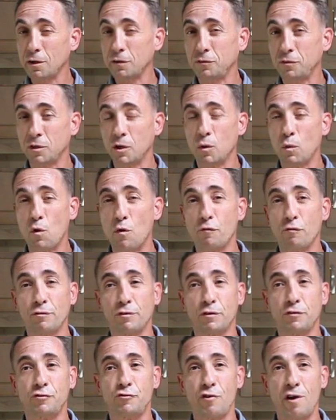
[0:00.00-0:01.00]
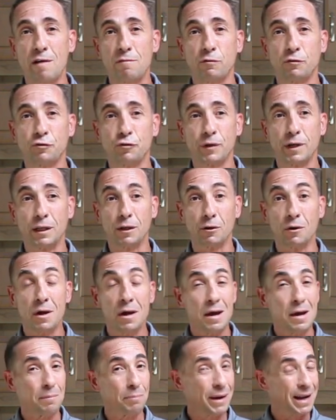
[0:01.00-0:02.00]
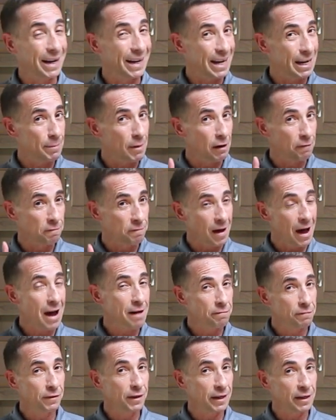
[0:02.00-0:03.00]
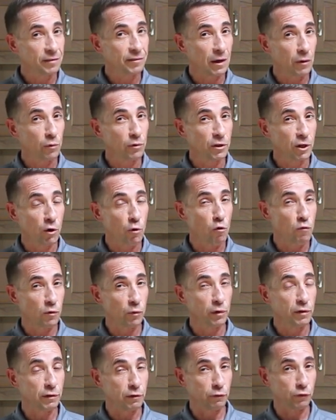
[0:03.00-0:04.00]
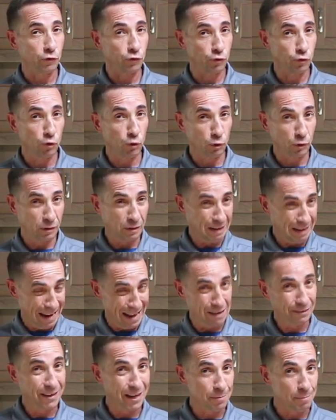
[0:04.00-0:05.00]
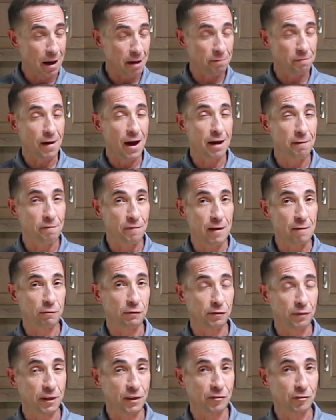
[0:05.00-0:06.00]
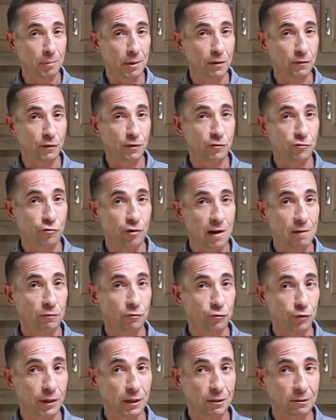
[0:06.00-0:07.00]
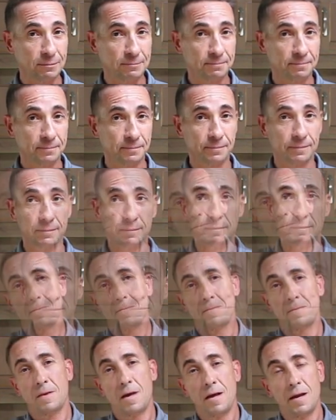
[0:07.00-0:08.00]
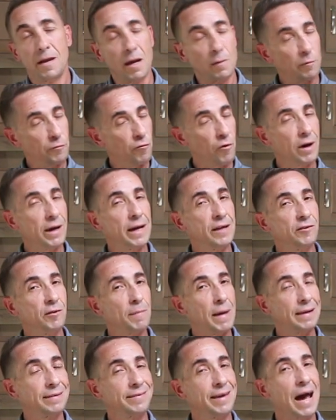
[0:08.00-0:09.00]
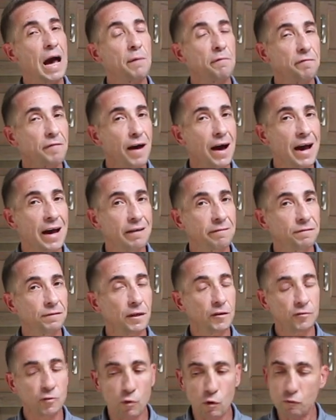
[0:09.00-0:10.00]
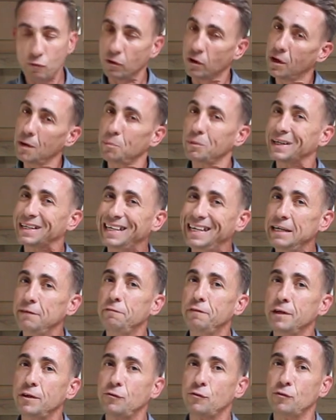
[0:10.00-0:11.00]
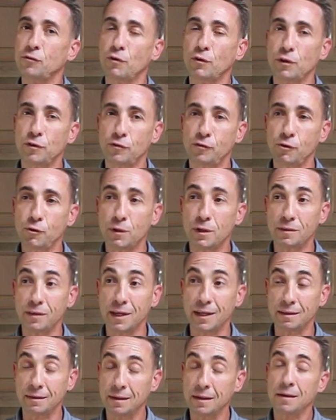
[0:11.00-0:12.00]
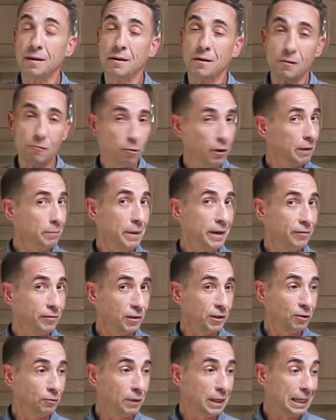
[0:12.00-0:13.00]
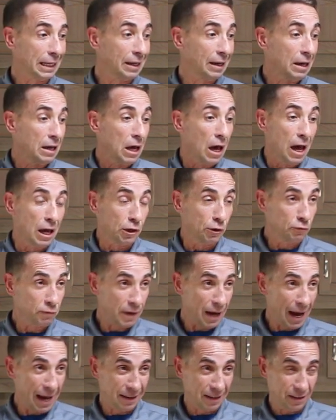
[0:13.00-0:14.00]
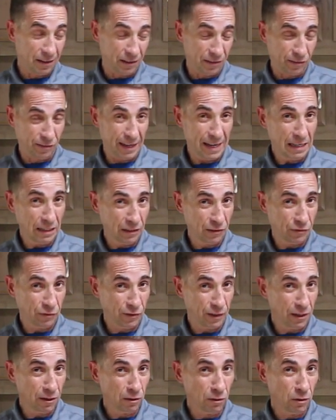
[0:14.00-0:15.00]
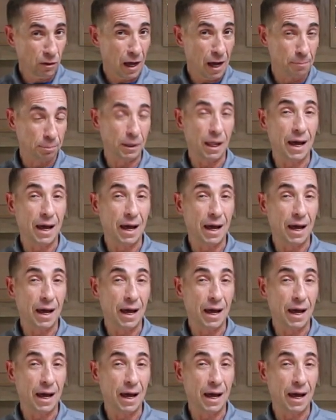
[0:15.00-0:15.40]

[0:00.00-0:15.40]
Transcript: of stuff to go over in this travel trailer, but I got about five things I want to go over with you for sure, nail down my five favorite things about this travel trailer. Now, before I get to my top five, let's go over a couple of key features on this unit that really makes it unique. You've got stainless steel